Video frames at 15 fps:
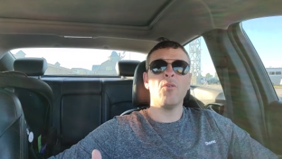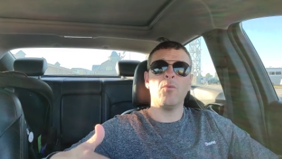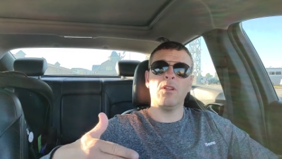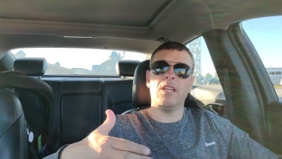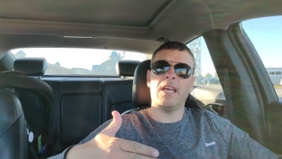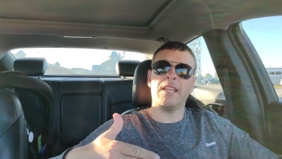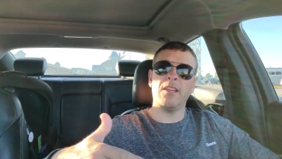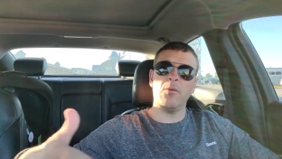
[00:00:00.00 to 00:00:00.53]
Will
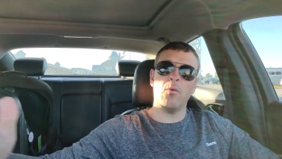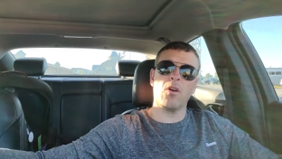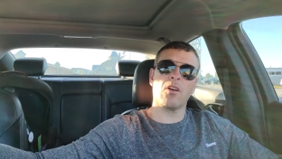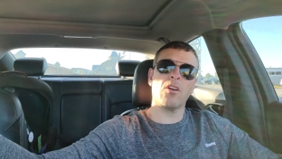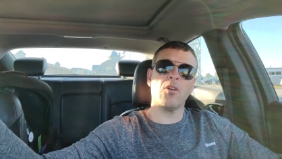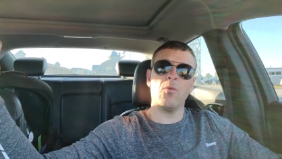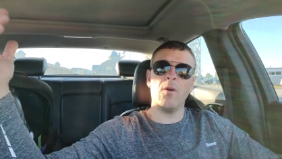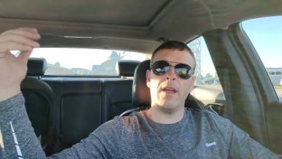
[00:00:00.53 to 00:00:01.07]
likely work
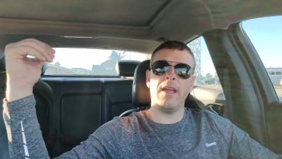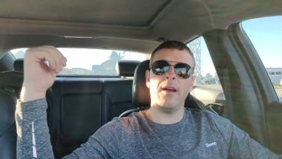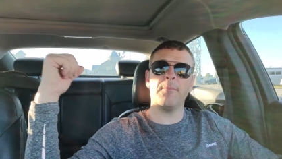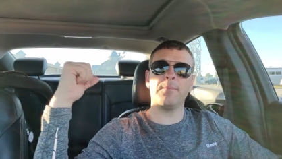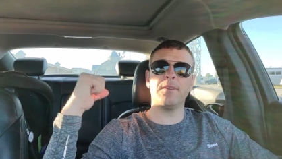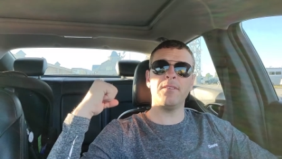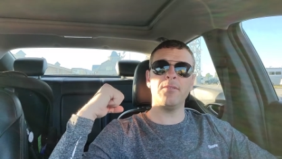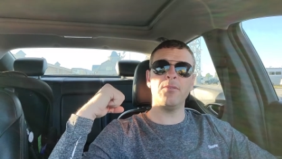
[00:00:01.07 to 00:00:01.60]
her way
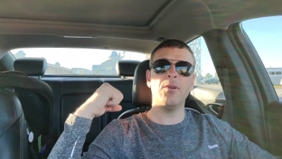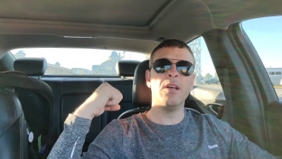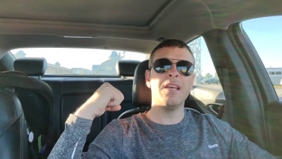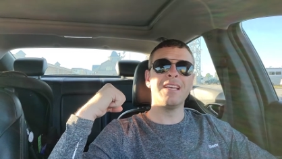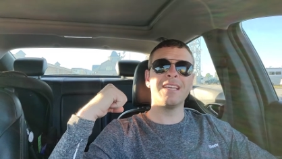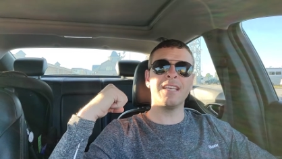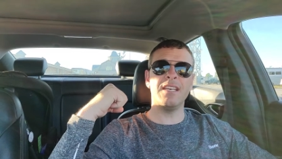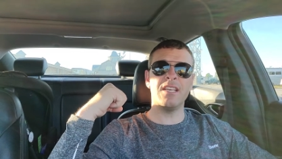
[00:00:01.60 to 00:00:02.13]
up to
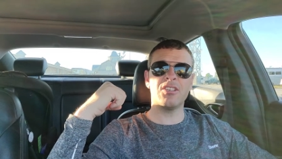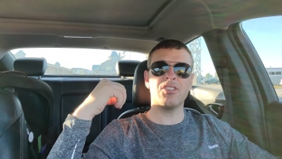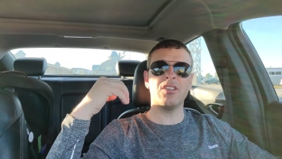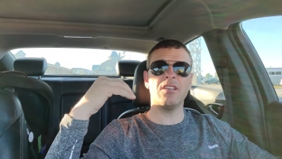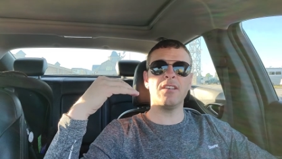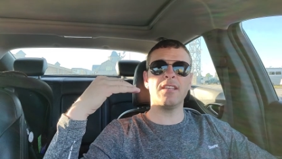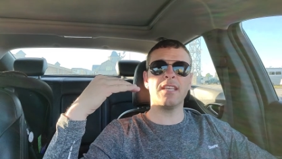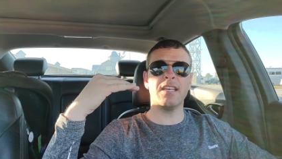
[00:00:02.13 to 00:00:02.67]

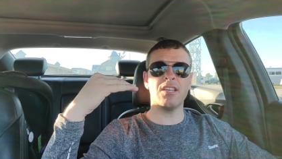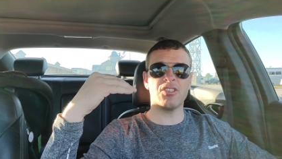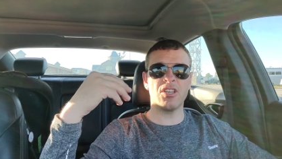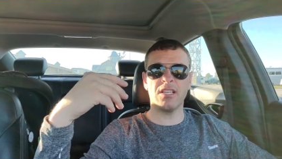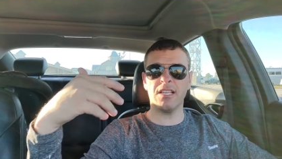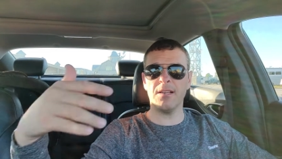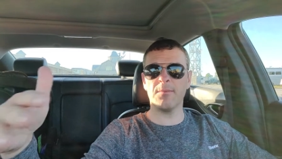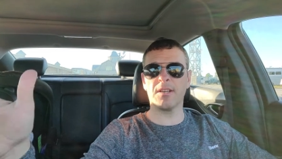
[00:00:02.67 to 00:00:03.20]
condition, condition
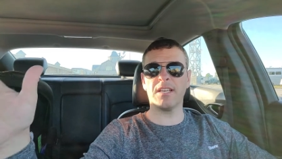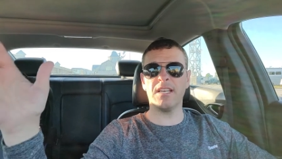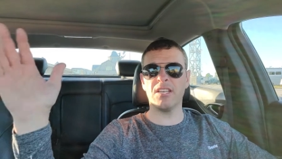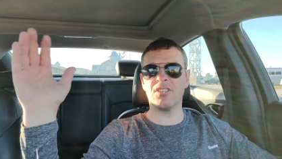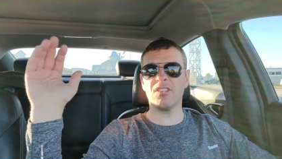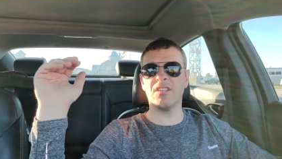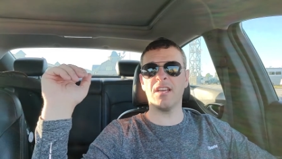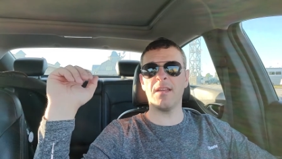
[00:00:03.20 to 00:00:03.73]
claimer,
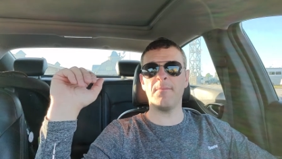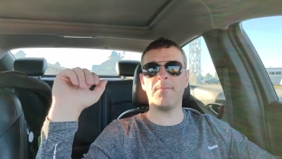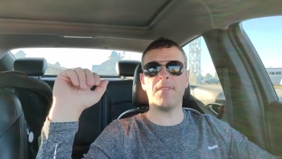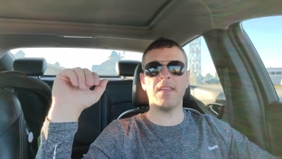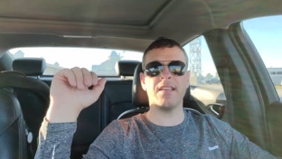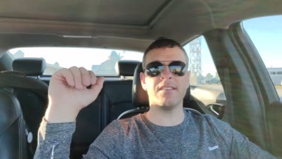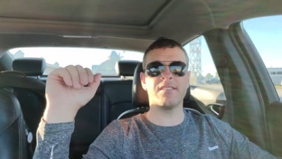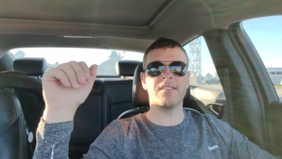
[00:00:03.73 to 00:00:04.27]
condition type
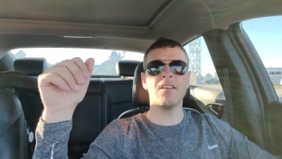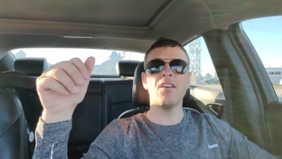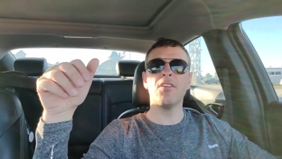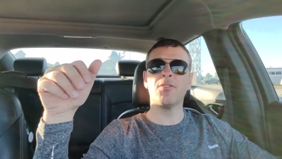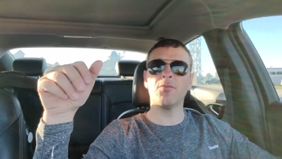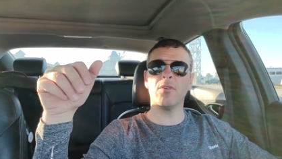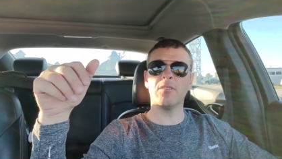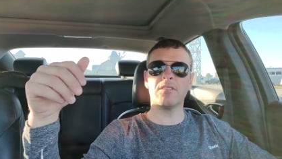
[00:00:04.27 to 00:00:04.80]
things
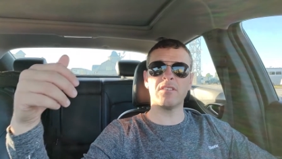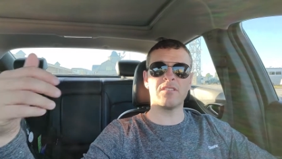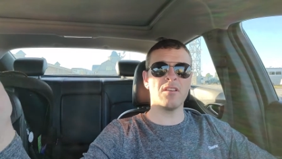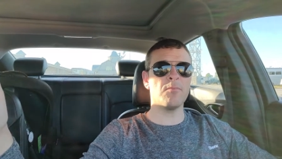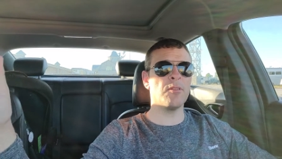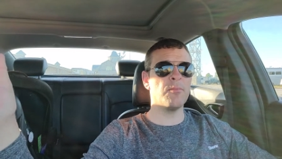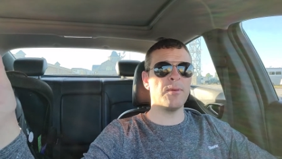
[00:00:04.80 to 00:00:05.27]
throughout the summer.